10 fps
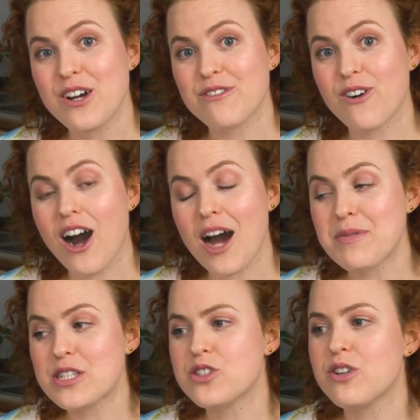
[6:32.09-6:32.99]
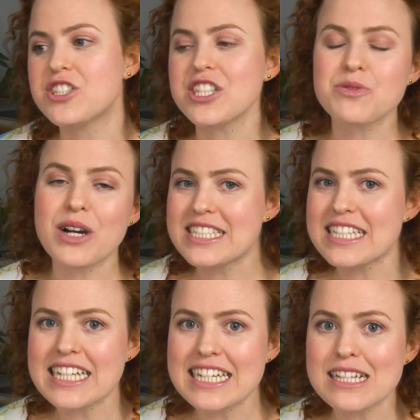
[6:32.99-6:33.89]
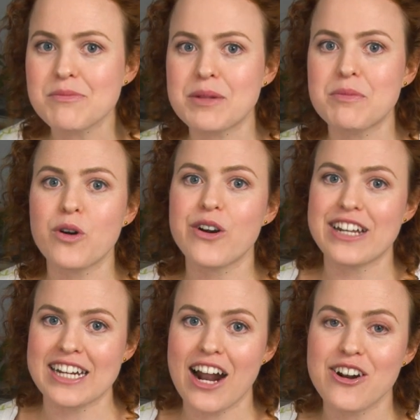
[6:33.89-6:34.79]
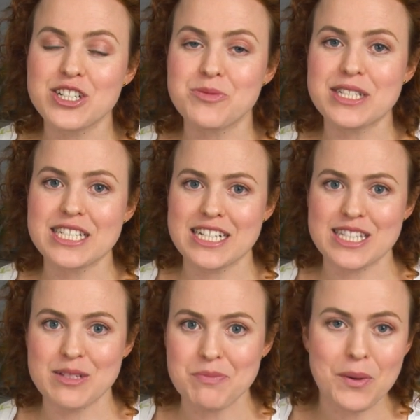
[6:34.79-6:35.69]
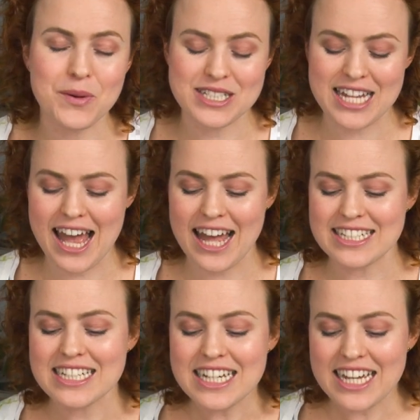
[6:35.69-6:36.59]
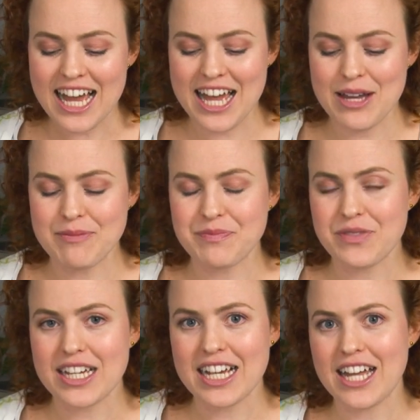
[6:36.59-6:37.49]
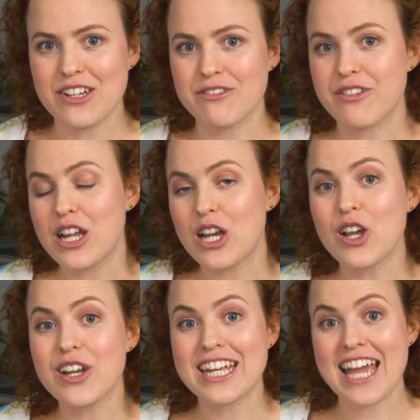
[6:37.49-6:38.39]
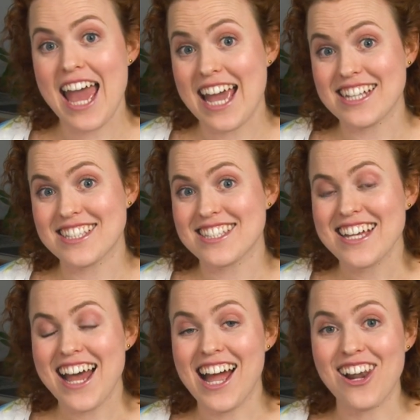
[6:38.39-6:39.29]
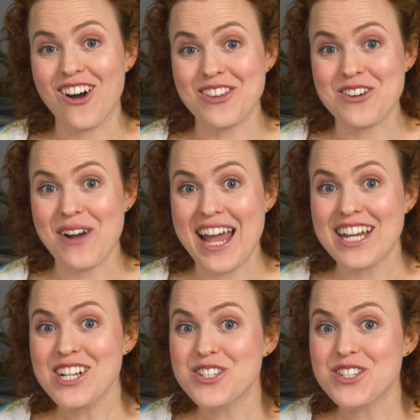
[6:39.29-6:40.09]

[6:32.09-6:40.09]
for harpists who are just wanting a little bit more encouragement and support and um, kind of learning aids along the way.